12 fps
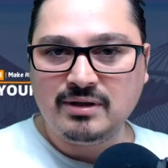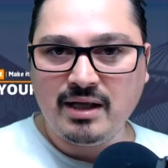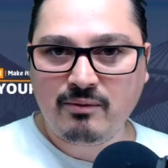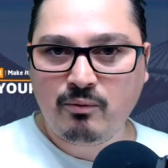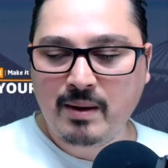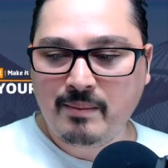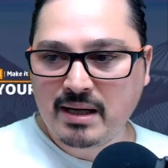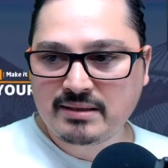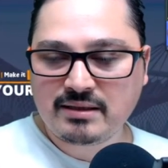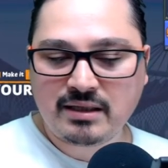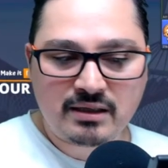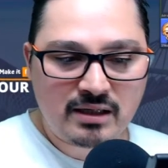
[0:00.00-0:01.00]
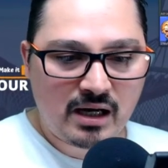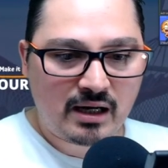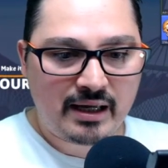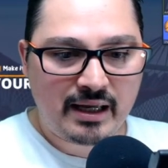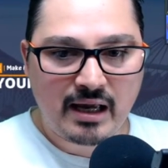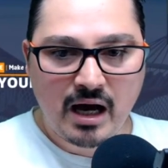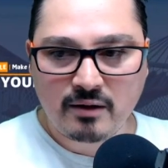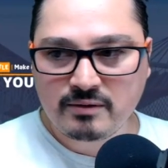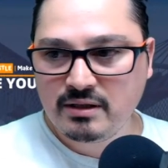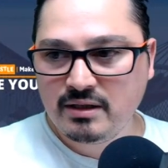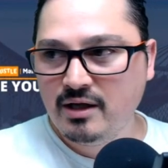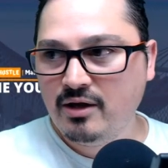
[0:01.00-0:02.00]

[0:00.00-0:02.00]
the webmaster uh, hangout